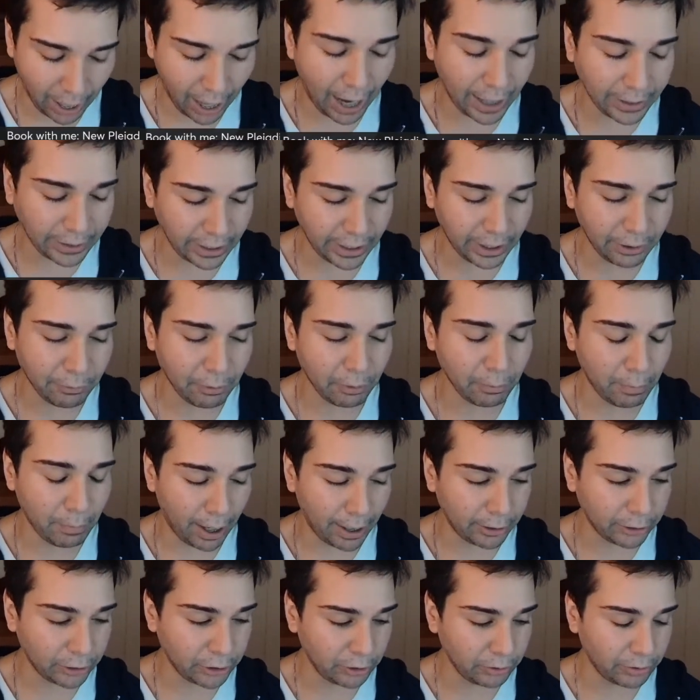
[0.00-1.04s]
I think it
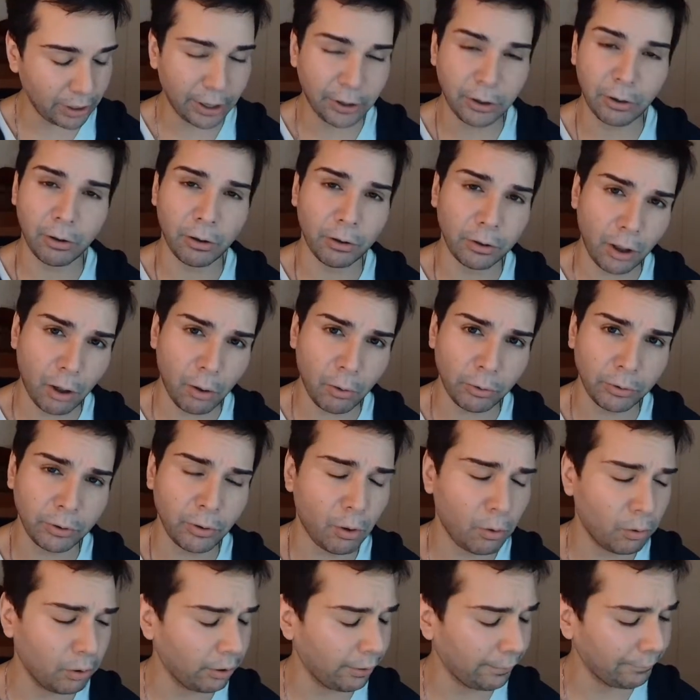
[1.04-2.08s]
reminds you that you're alone,
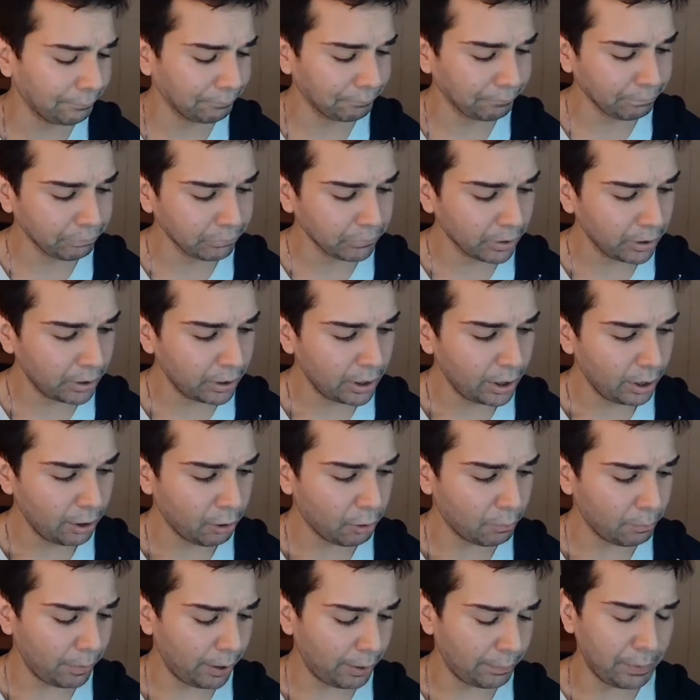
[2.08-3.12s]
or
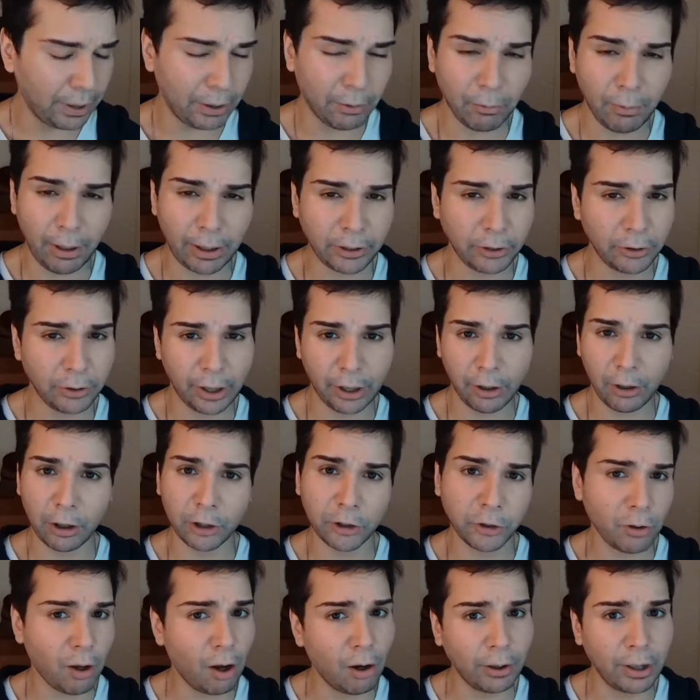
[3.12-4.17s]
maybe it reminds you that you're not
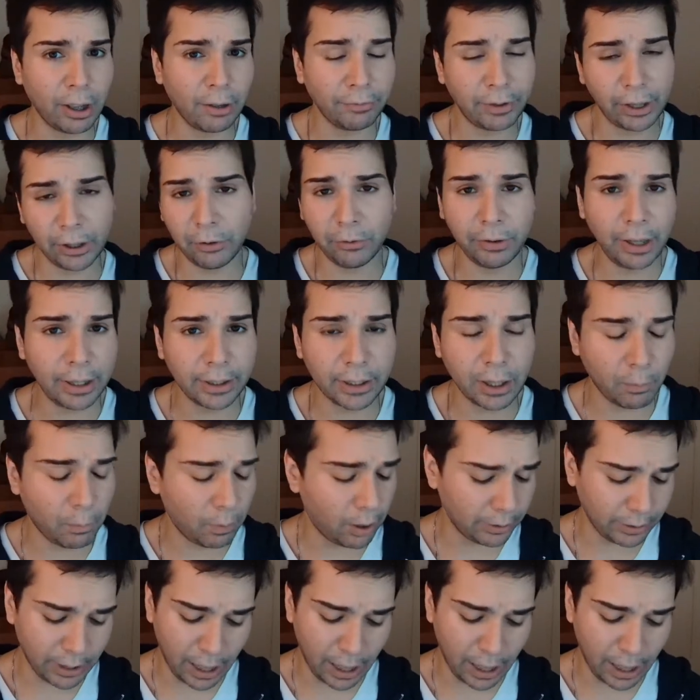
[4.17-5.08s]
strong enough, that you need someone.